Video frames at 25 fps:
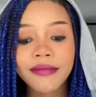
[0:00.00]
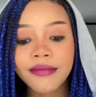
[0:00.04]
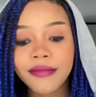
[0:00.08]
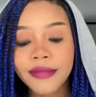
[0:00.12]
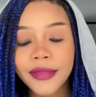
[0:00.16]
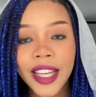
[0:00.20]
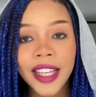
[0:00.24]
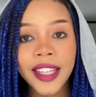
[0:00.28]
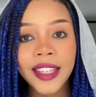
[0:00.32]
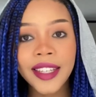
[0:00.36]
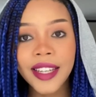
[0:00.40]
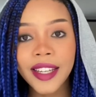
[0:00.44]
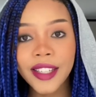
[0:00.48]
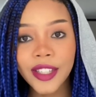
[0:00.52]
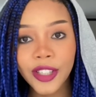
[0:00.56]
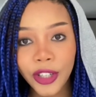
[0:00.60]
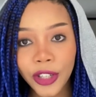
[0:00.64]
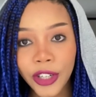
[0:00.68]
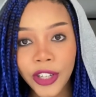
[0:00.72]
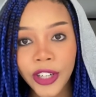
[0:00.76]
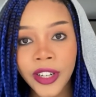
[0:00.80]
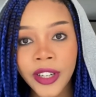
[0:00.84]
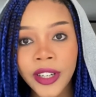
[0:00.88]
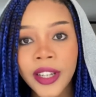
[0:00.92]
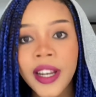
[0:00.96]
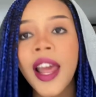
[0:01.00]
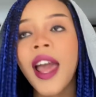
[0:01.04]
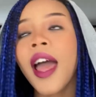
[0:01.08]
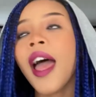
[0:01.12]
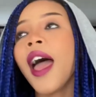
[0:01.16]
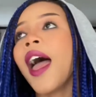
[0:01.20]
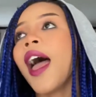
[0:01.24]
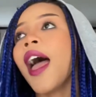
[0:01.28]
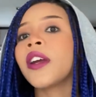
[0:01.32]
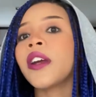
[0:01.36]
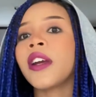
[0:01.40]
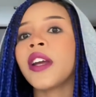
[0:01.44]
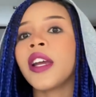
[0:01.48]
it doesn't hurt.
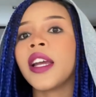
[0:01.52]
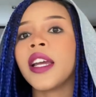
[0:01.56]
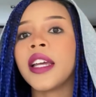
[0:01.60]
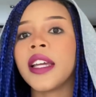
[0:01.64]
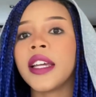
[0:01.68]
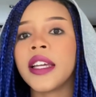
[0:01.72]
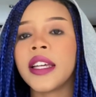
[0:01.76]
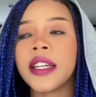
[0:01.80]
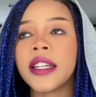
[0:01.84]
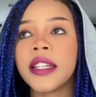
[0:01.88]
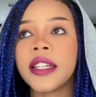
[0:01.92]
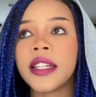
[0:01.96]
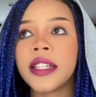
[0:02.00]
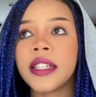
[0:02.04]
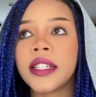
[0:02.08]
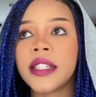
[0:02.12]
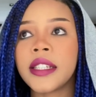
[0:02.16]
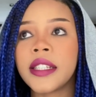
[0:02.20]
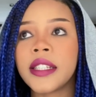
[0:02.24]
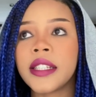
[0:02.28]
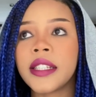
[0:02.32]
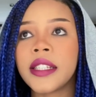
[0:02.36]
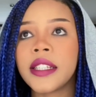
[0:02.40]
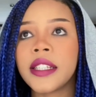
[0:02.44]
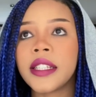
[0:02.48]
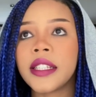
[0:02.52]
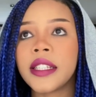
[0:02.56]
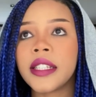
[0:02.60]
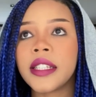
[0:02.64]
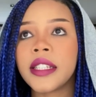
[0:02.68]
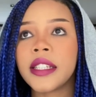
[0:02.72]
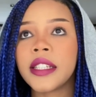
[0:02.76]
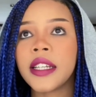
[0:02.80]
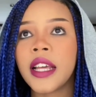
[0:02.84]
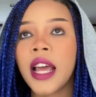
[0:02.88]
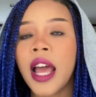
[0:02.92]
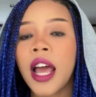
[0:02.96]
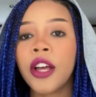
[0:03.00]
There is
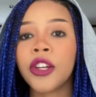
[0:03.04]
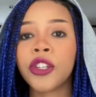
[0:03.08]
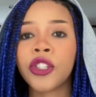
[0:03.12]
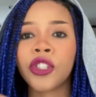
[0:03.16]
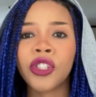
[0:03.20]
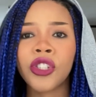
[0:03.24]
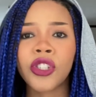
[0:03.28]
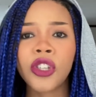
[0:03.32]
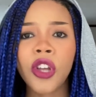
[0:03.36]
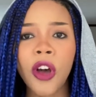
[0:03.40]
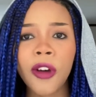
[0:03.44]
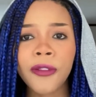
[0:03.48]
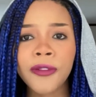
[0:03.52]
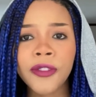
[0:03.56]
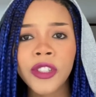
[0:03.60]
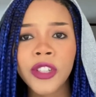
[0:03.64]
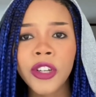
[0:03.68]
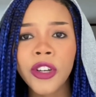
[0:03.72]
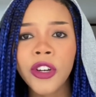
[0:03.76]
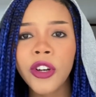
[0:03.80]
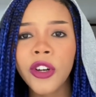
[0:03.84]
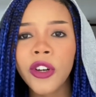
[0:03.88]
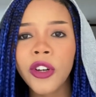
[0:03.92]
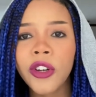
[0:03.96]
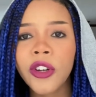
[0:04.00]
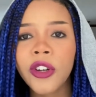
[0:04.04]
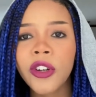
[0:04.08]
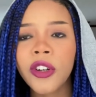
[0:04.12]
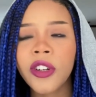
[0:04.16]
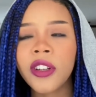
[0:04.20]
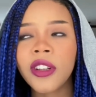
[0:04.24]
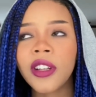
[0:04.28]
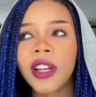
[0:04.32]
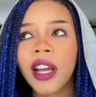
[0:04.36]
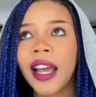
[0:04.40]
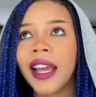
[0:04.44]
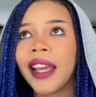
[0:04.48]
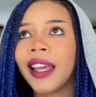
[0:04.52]
Soft
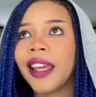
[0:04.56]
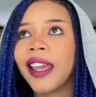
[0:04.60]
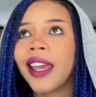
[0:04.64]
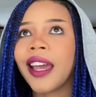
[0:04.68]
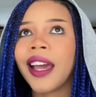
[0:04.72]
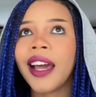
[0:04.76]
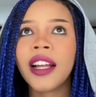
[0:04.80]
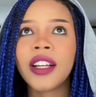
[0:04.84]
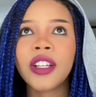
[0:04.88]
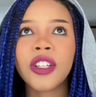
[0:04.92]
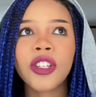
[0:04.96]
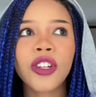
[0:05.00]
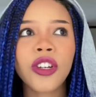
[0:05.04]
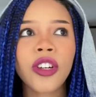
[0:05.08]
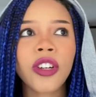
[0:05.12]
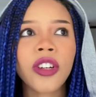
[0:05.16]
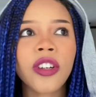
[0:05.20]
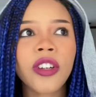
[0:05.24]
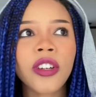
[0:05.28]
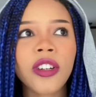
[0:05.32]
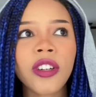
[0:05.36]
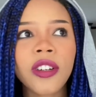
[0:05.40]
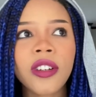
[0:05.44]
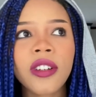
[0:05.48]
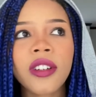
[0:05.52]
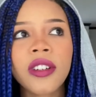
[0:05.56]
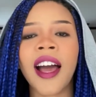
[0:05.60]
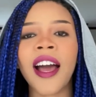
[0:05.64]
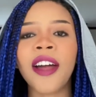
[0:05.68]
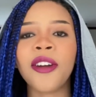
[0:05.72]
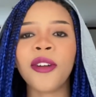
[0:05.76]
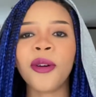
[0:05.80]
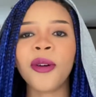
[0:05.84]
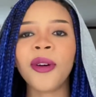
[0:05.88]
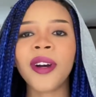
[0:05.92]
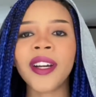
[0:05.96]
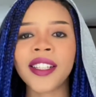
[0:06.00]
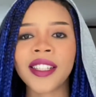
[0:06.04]
Girl, Cat Girl. I
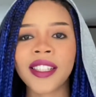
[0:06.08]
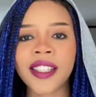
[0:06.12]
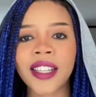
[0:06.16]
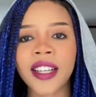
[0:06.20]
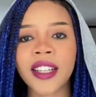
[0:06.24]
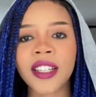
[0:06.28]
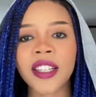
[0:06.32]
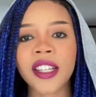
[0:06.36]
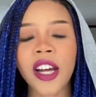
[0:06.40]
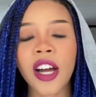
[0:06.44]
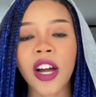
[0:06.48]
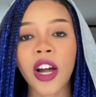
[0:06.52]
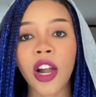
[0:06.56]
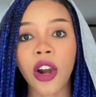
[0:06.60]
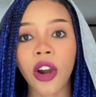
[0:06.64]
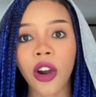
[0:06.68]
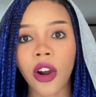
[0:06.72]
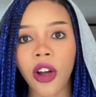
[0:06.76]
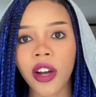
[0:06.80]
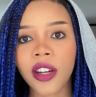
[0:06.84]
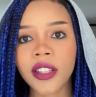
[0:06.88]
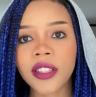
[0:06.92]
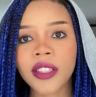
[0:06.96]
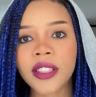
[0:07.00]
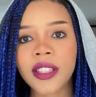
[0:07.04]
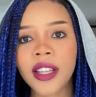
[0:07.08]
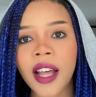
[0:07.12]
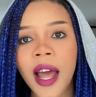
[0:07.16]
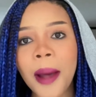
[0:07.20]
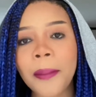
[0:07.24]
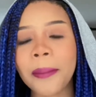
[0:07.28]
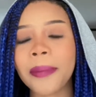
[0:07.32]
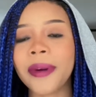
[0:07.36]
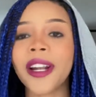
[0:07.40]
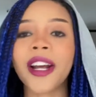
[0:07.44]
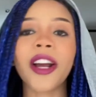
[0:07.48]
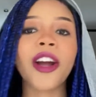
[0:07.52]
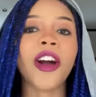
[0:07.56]
know I said a lot,
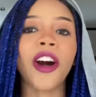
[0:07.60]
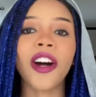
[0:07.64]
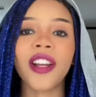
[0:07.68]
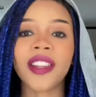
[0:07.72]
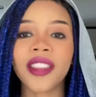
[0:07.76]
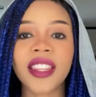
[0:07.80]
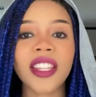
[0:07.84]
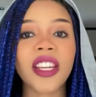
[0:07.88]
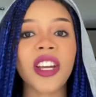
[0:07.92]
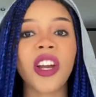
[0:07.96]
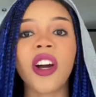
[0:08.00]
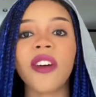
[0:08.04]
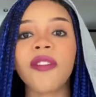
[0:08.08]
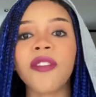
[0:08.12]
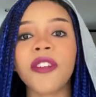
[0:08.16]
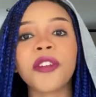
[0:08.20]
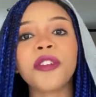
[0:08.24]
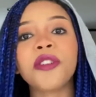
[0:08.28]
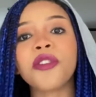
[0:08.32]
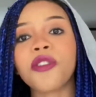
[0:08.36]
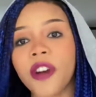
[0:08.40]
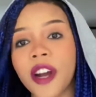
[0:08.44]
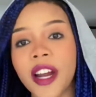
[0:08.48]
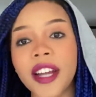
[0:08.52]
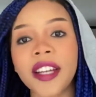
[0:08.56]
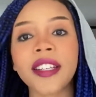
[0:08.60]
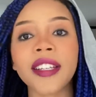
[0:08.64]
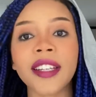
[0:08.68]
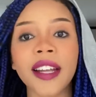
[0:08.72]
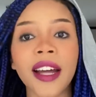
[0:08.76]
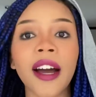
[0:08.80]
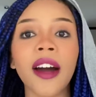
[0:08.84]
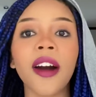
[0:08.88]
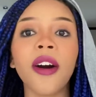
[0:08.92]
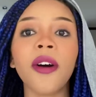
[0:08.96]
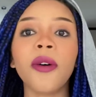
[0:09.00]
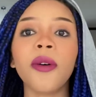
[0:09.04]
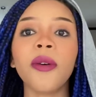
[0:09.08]
but I can't think of it right
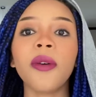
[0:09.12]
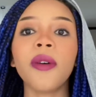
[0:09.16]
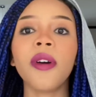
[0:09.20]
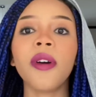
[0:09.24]
now.